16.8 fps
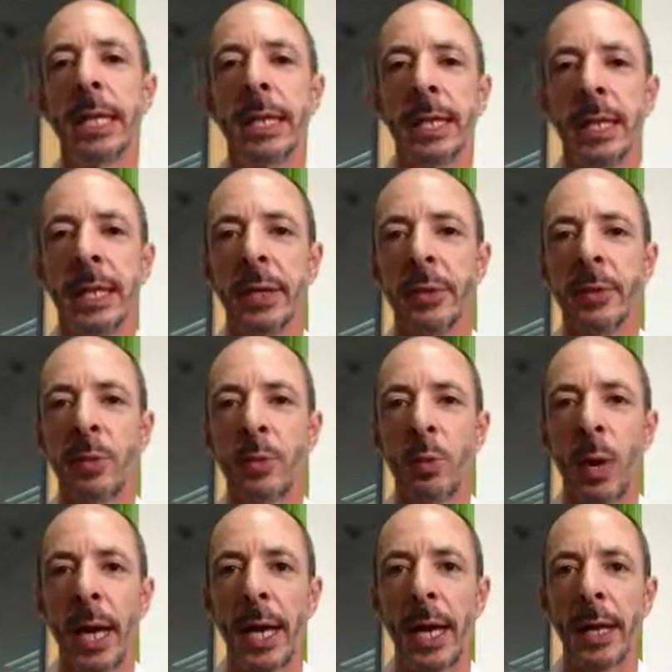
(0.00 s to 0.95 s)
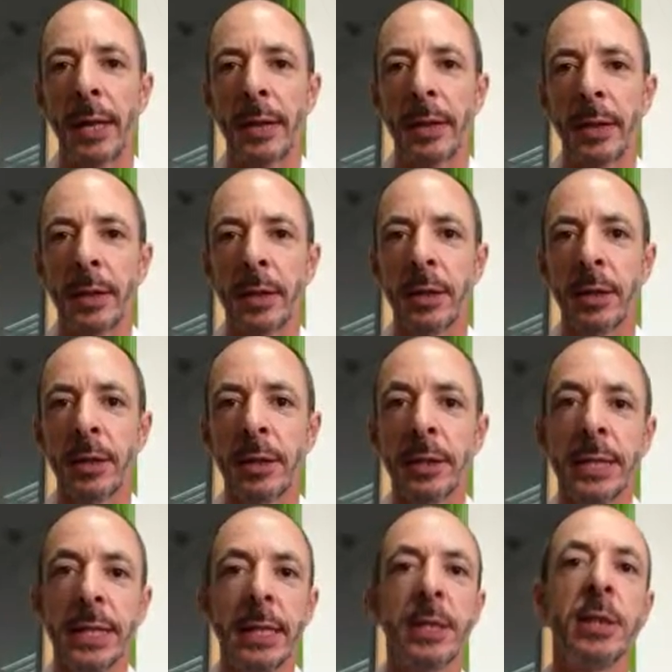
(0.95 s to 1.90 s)
is where the
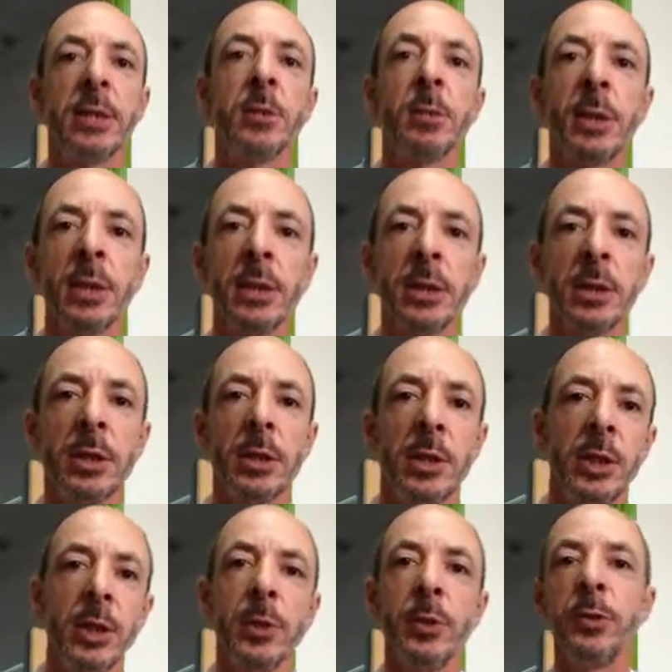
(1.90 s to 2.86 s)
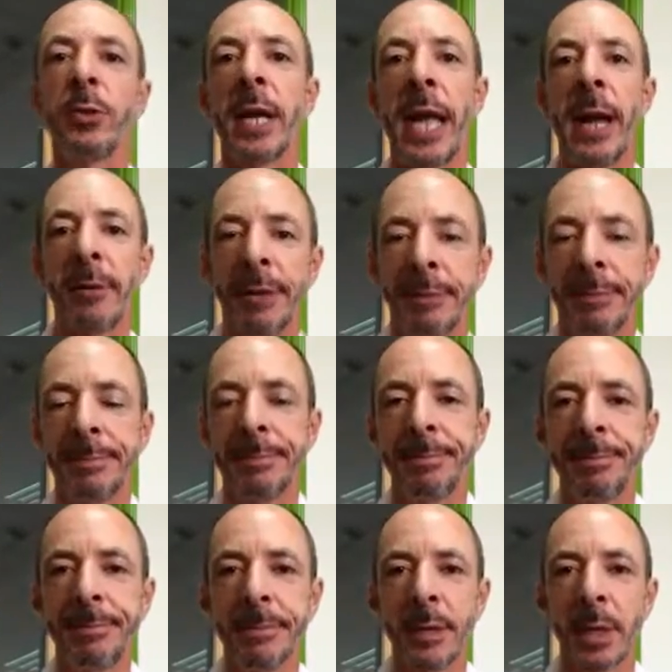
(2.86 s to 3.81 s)
teacher will choose an area
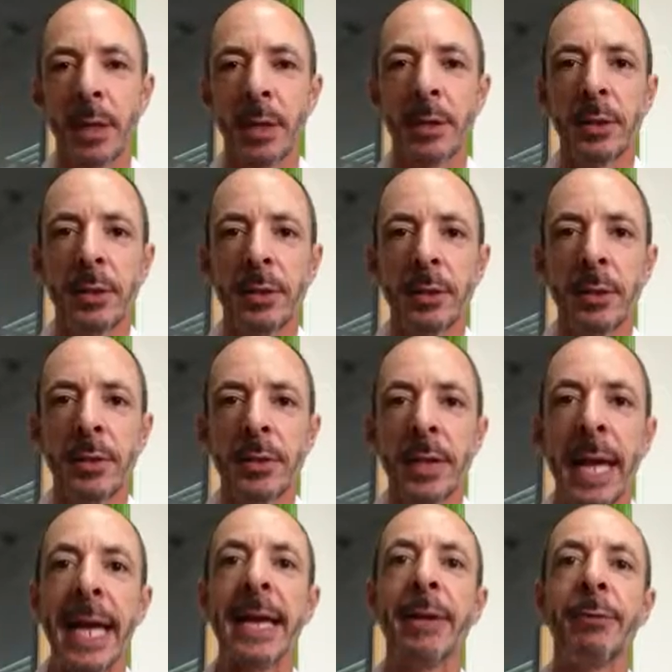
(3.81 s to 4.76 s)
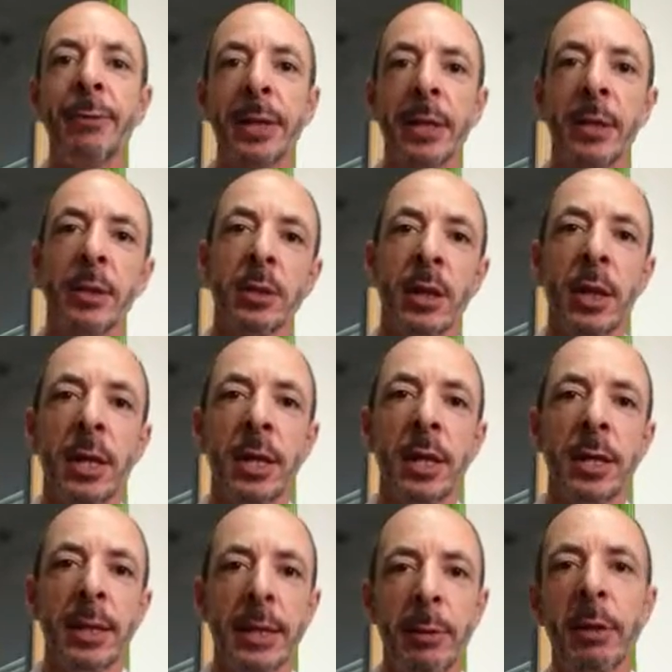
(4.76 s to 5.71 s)
that they feel
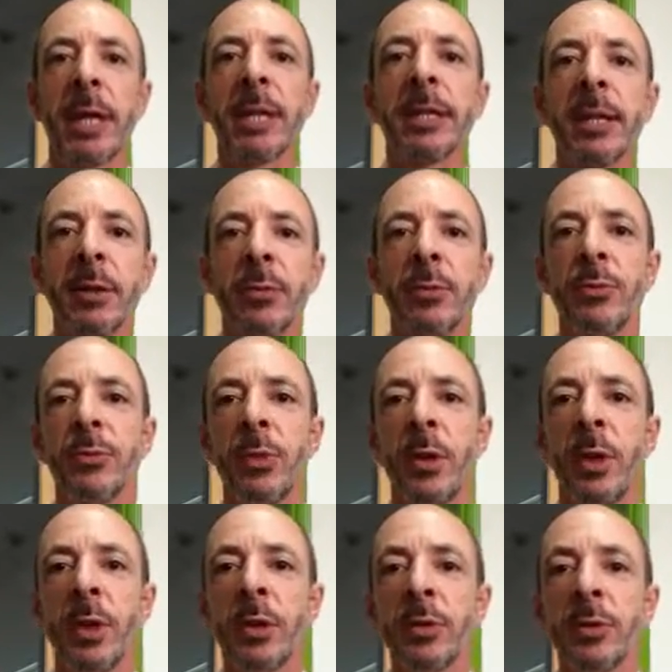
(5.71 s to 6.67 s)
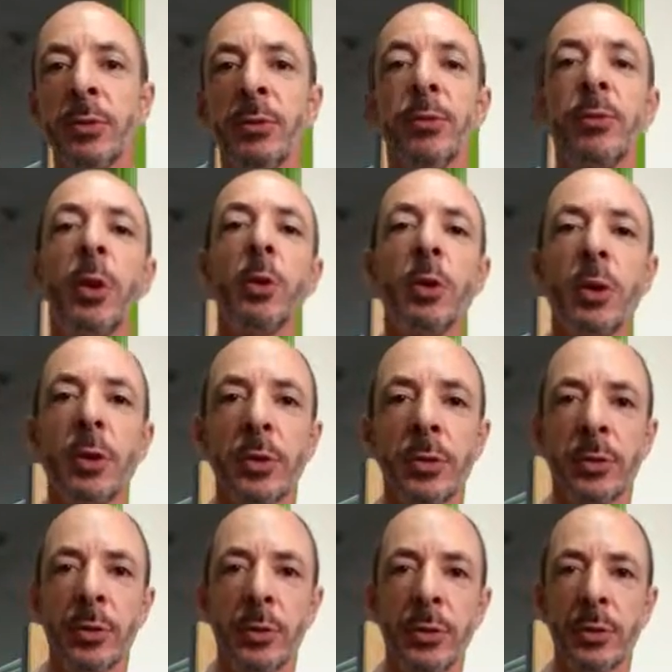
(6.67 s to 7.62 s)
they would like to have some
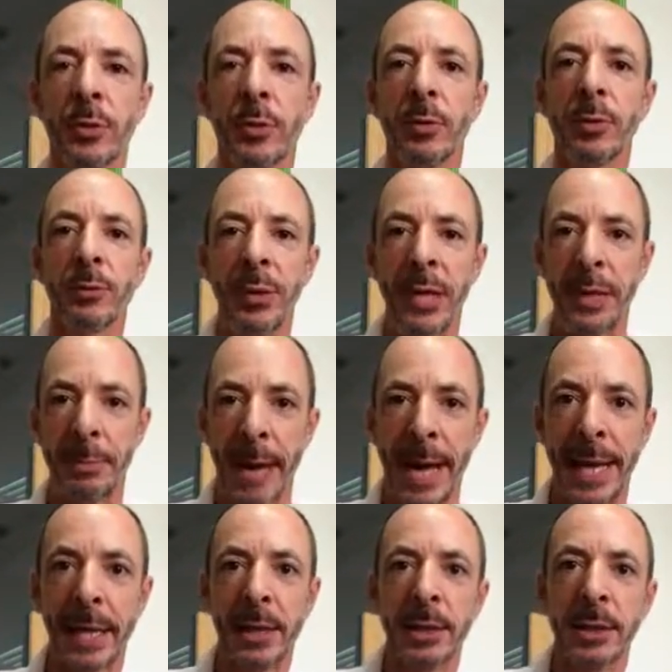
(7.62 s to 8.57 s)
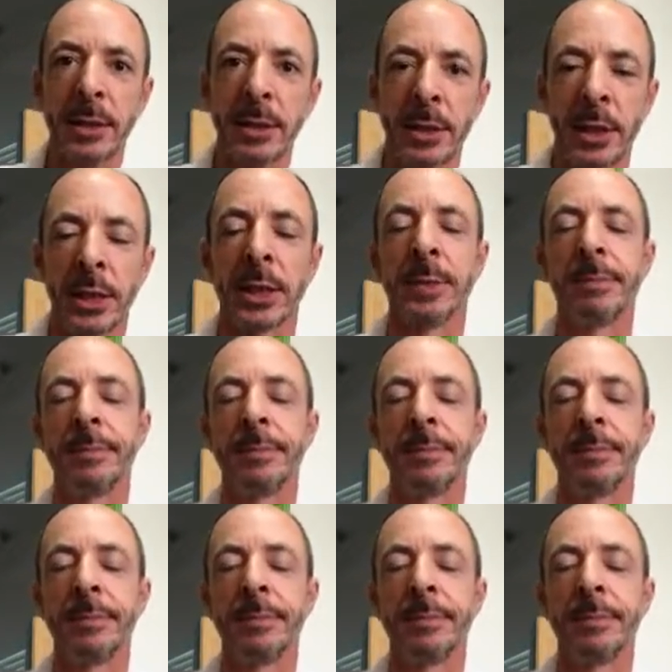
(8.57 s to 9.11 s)
focused feedback on.